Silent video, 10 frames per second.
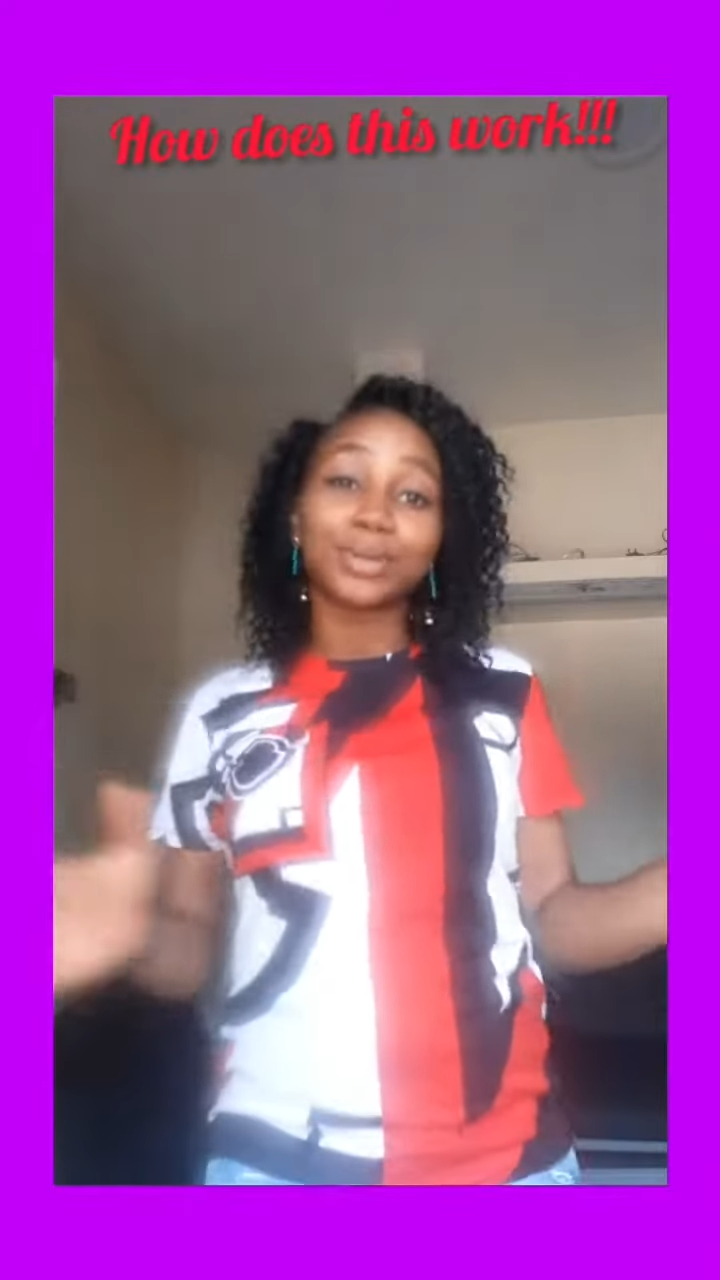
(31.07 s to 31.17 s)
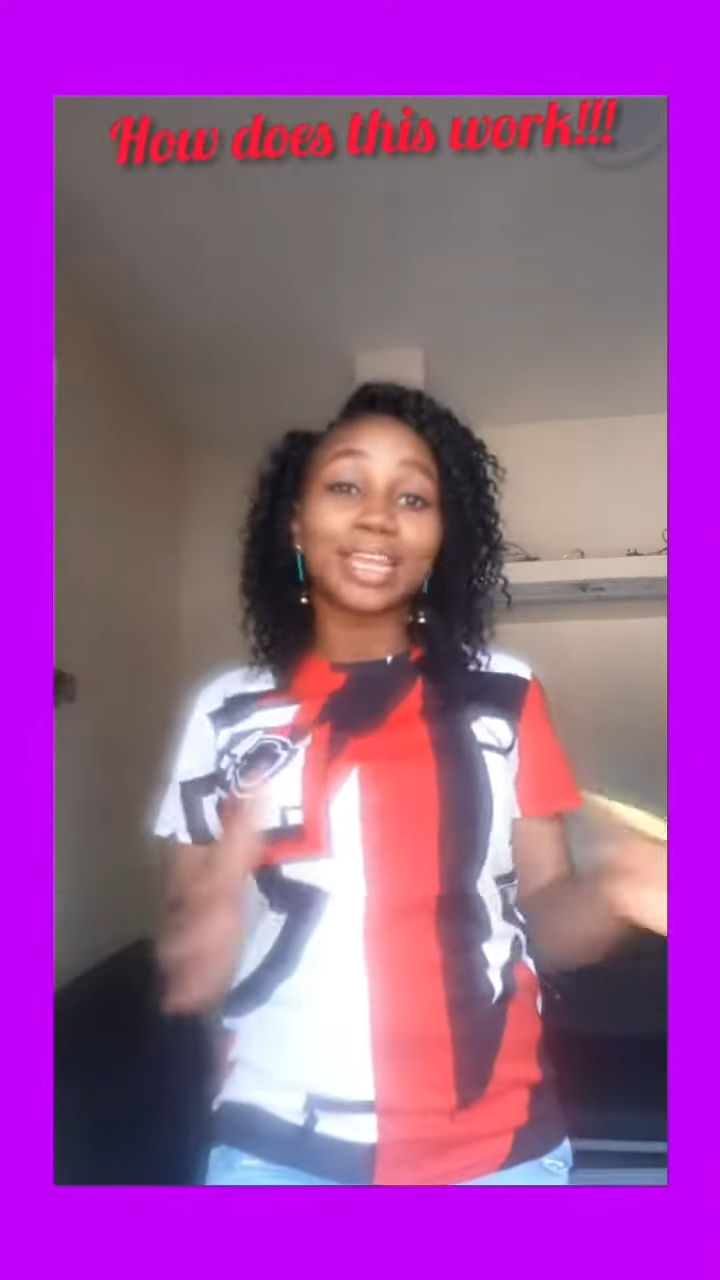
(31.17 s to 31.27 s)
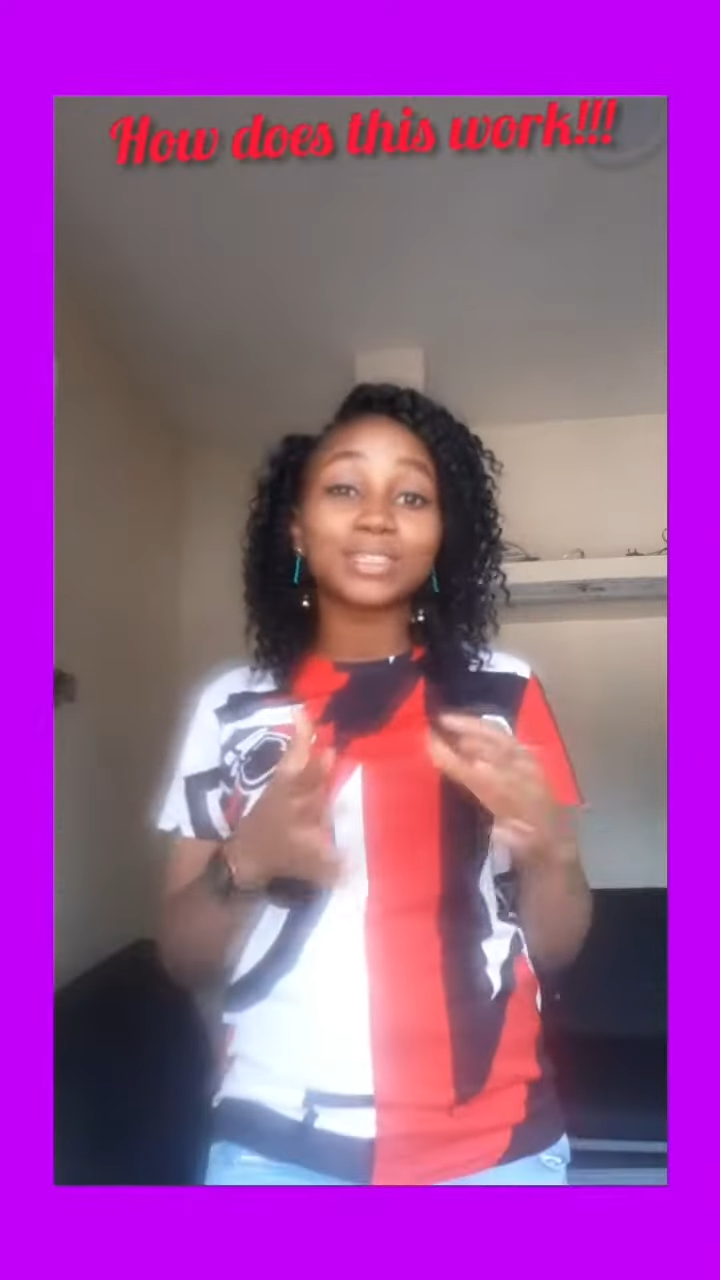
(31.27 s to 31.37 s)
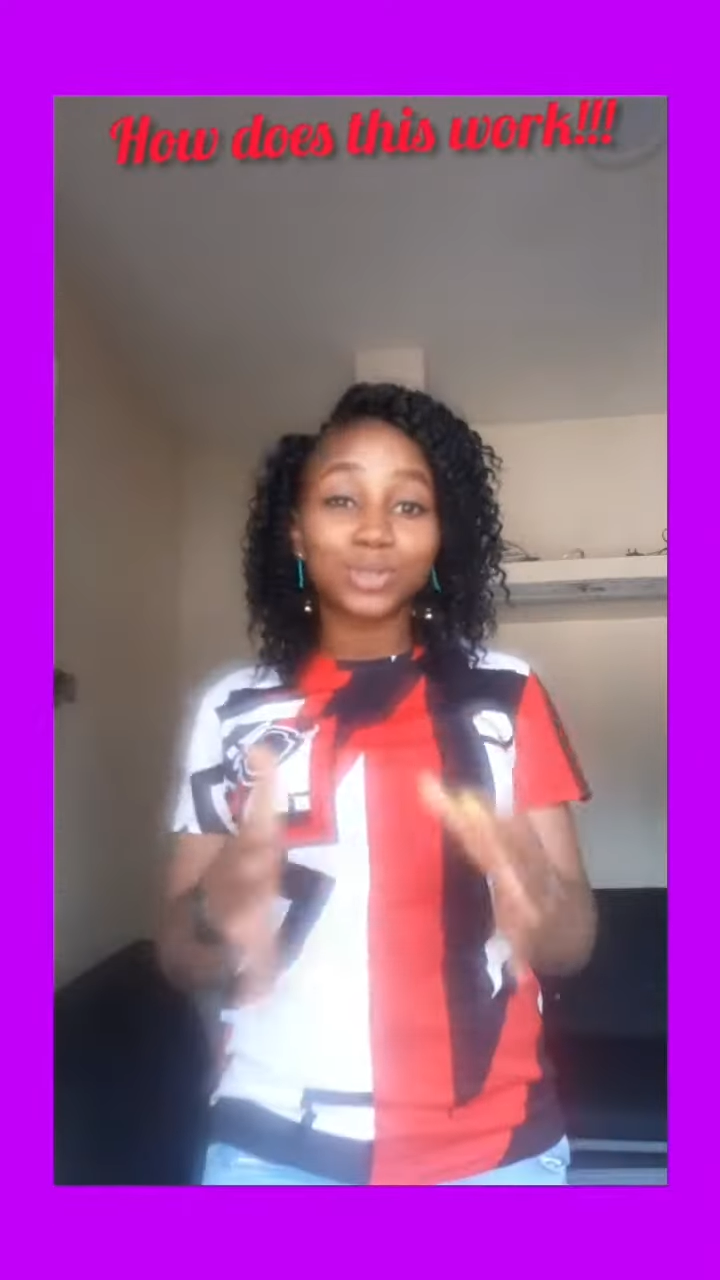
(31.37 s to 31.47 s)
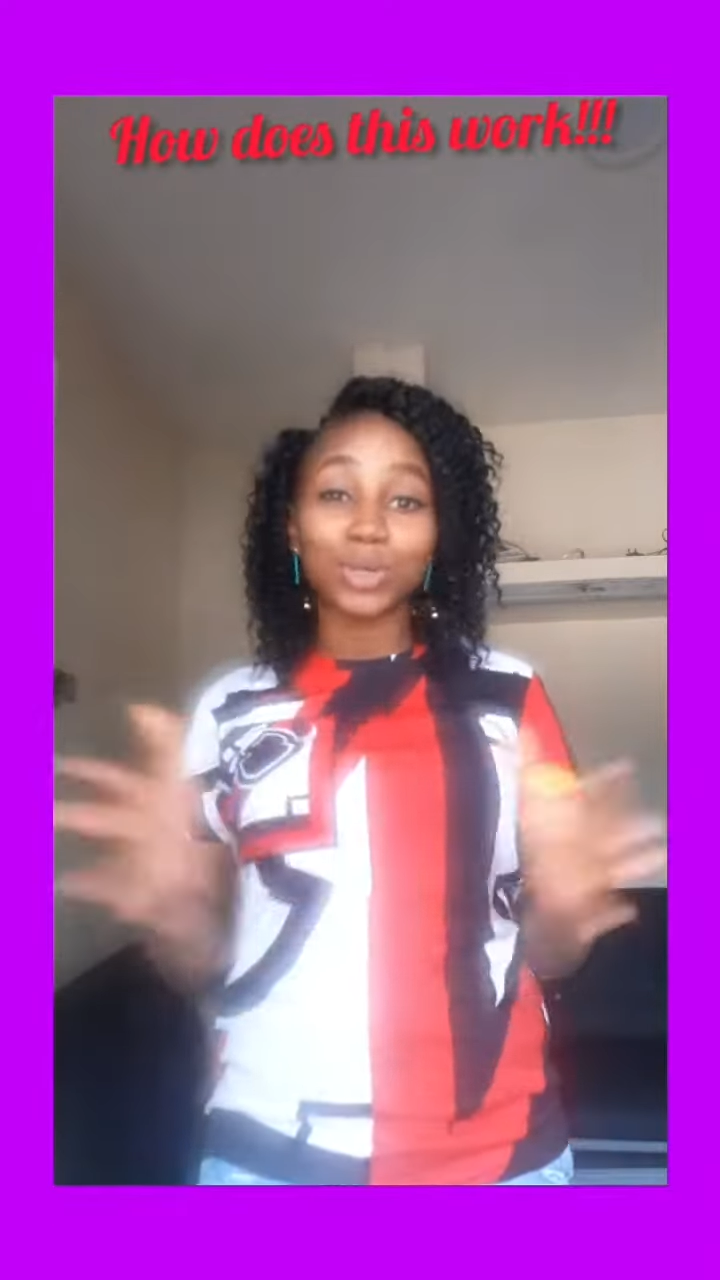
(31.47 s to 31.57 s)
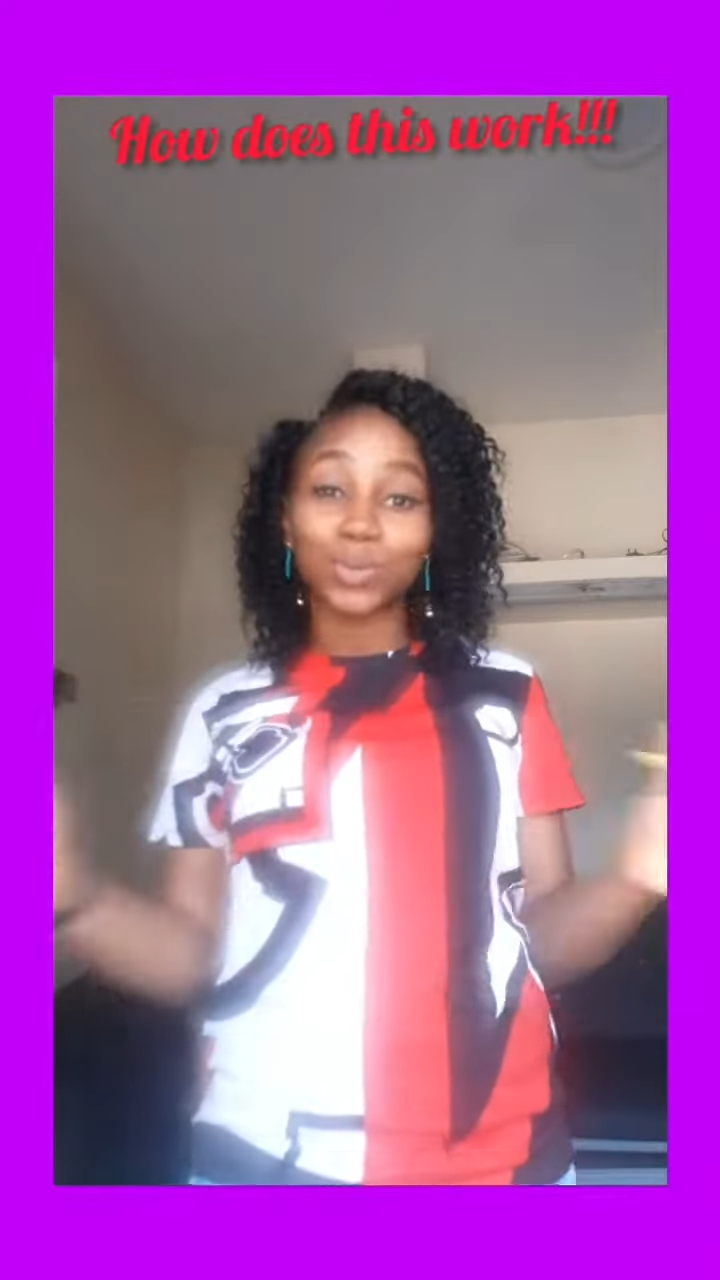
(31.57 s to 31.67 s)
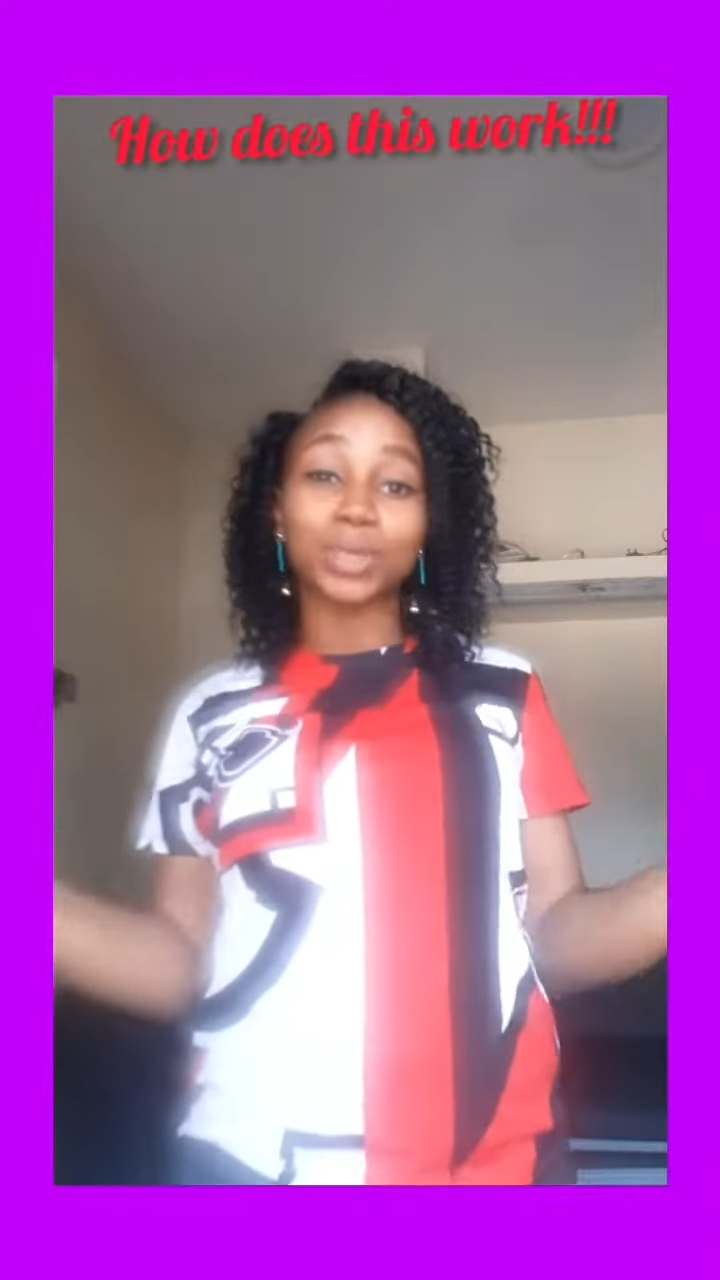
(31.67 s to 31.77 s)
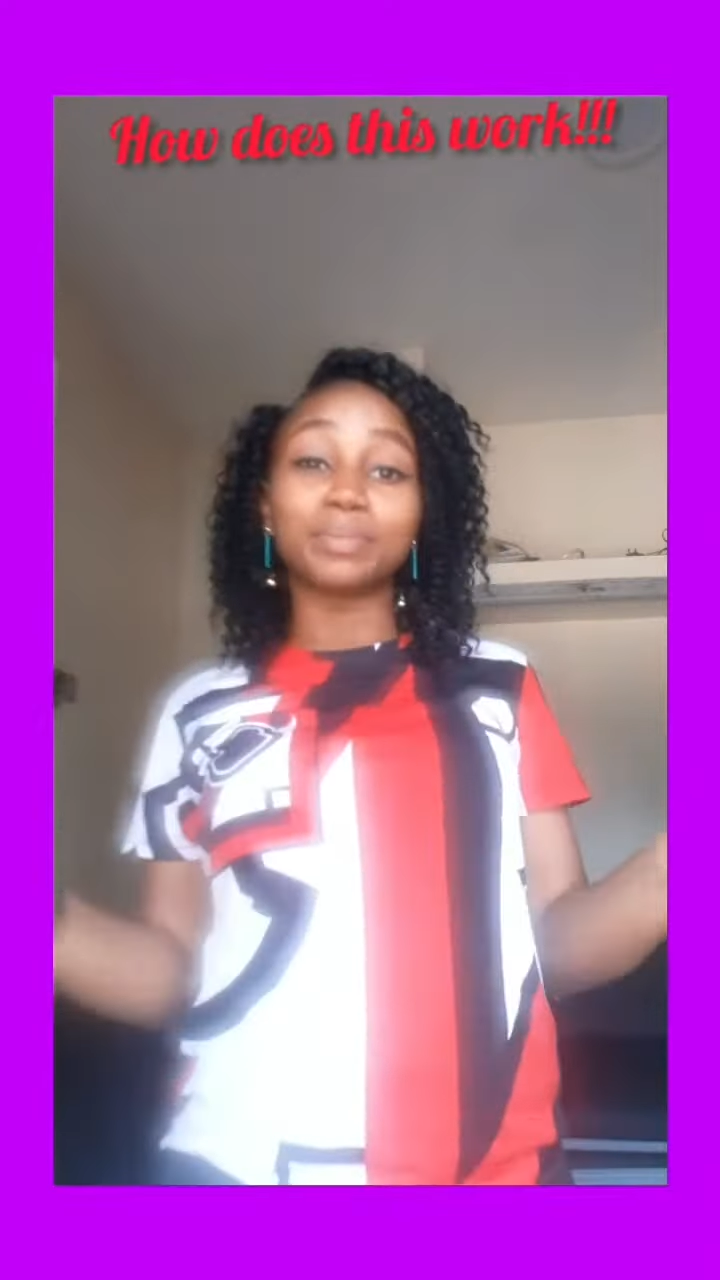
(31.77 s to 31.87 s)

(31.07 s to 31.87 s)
let's do a quick